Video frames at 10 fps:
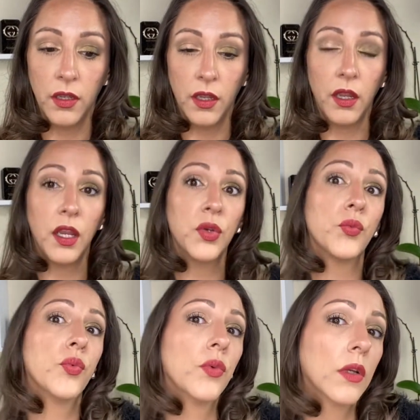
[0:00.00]
it
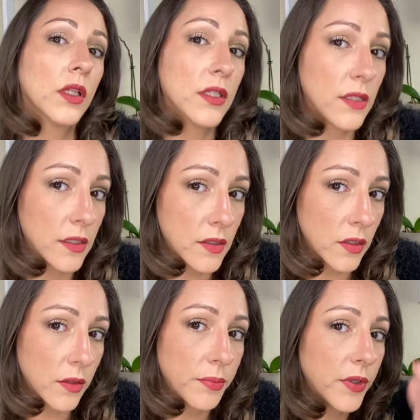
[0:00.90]
really does look
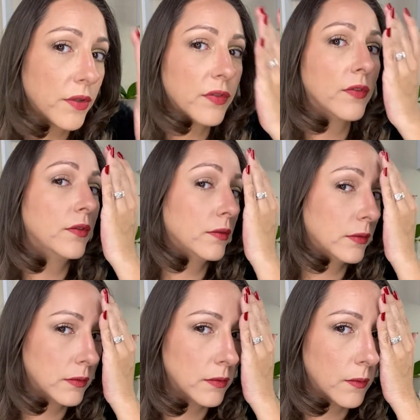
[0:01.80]
beautiful
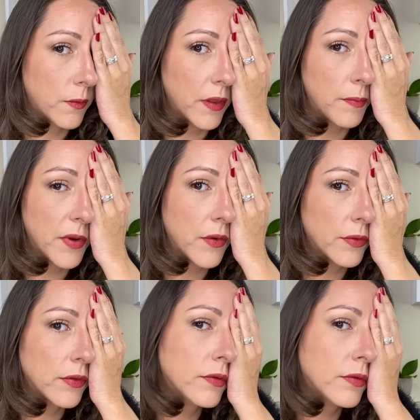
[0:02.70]
with both.